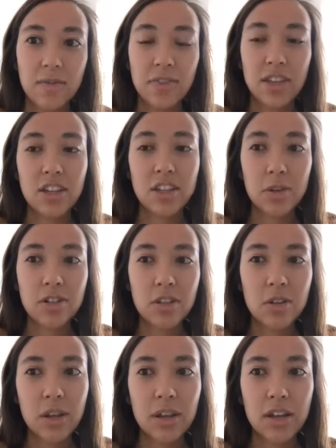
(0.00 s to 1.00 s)

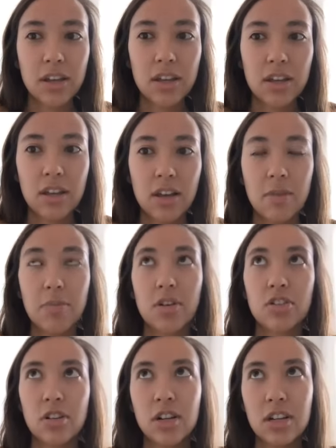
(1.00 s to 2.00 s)
especially when
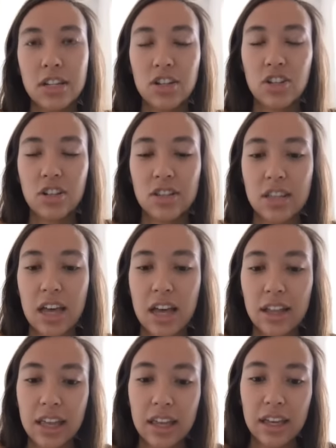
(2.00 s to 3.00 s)
there's certain conditions
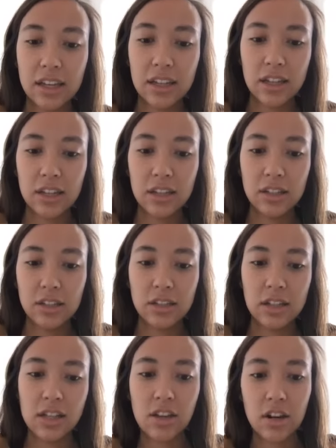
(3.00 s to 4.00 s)
that like
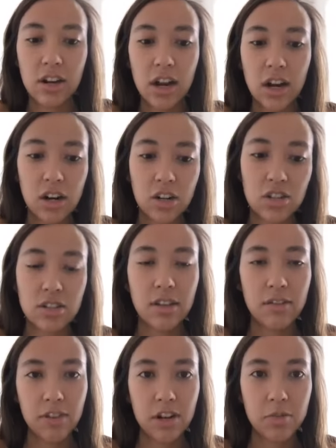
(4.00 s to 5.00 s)
urinary urgency
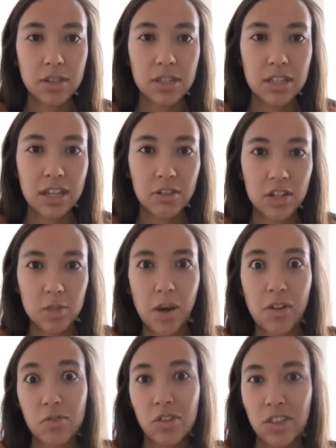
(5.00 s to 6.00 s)
and frequency that
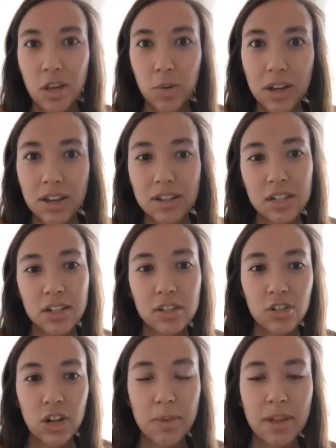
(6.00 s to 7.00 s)
respond really quick to
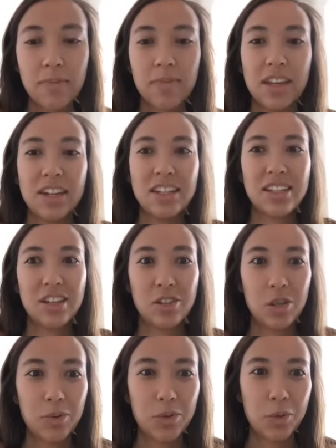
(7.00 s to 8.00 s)
treatment. And it's like
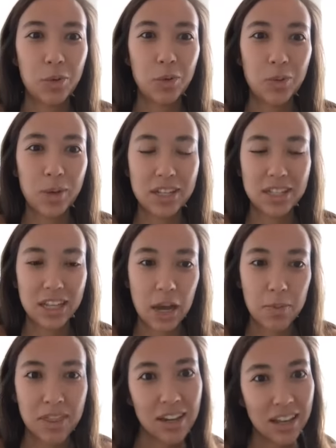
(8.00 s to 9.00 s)
super cool because they
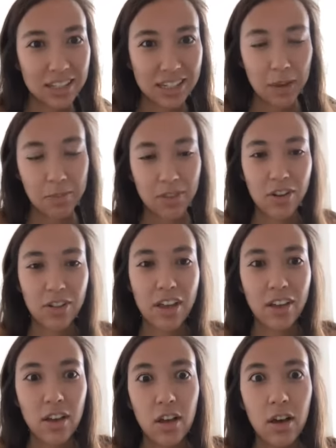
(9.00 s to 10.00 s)
come in the next time and they're
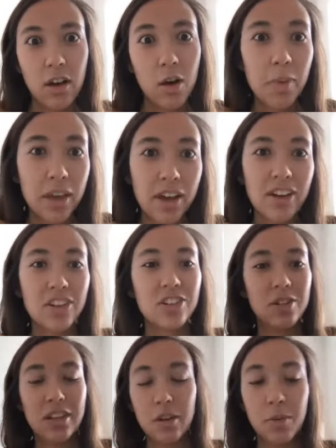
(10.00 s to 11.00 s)
like, oh my
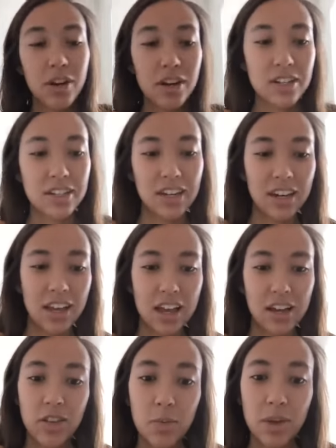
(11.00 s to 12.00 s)
gosh, like it worked. And I
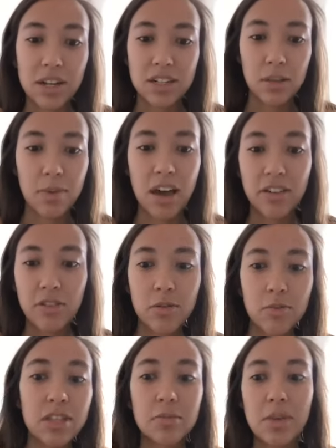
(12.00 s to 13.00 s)
only went to the
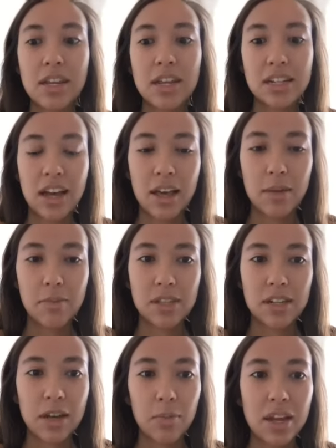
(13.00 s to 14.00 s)
bathroom this many times
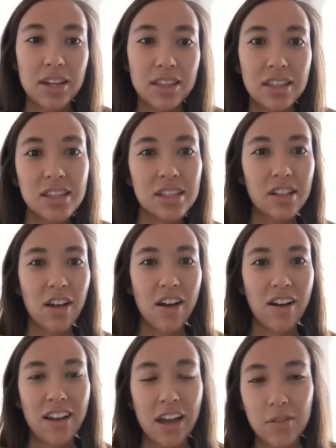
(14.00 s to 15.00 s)
and I waited this
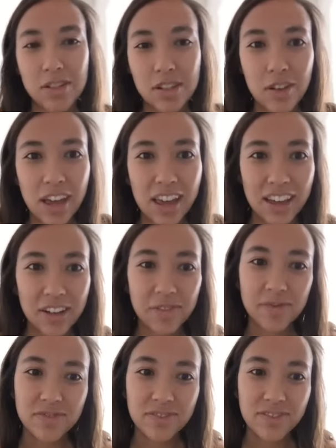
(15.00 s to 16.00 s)
long and I was
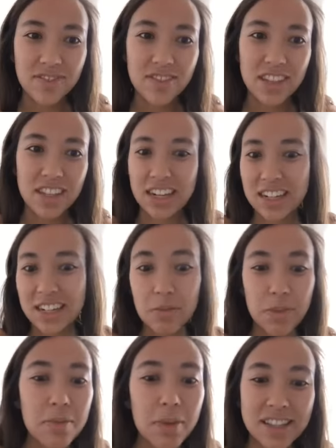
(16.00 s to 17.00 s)
okay. I didn't
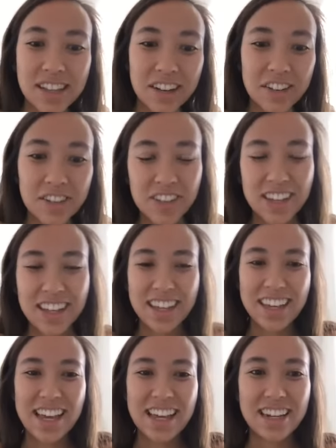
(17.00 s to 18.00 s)
pee myself.
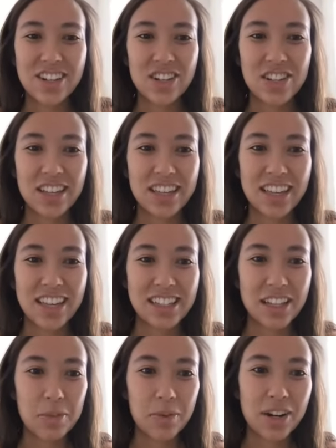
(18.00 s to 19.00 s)
And it's just like a
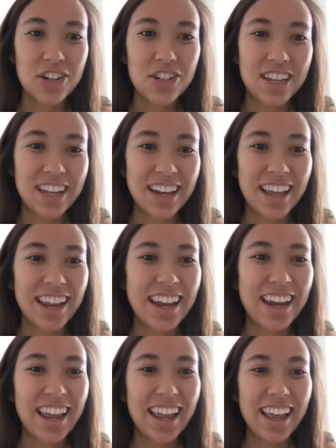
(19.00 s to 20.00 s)
celebration.
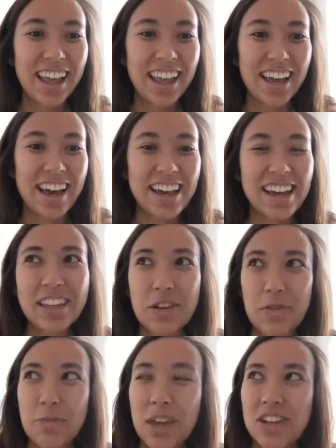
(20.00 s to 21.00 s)
And I had like
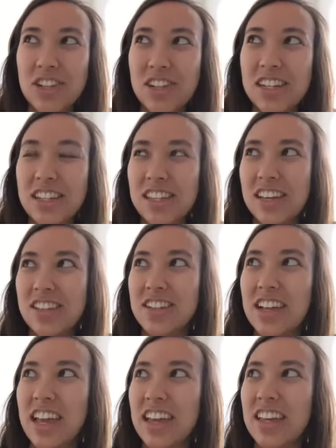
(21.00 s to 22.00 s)
one patient the other
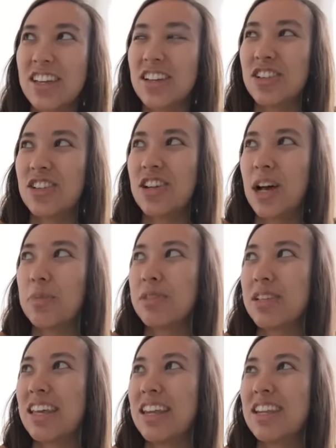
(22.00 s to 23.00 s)
day, she comes
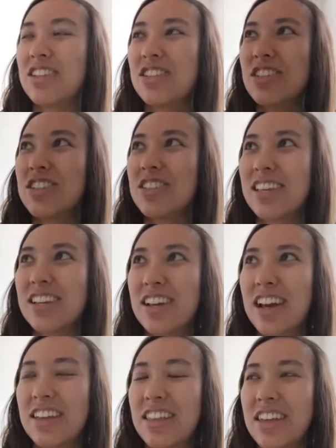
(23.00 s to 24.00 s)
in and she's like
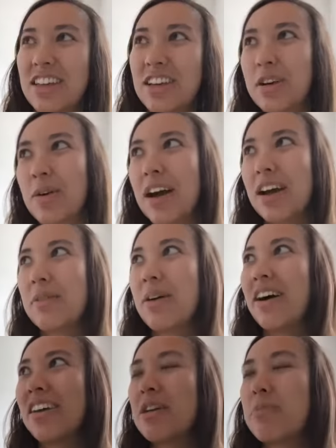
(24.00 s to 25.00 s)
kind of like quiet
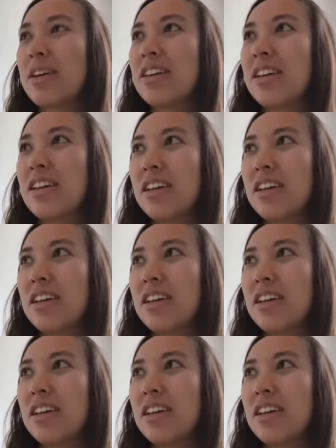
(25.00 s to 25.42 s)
about it, but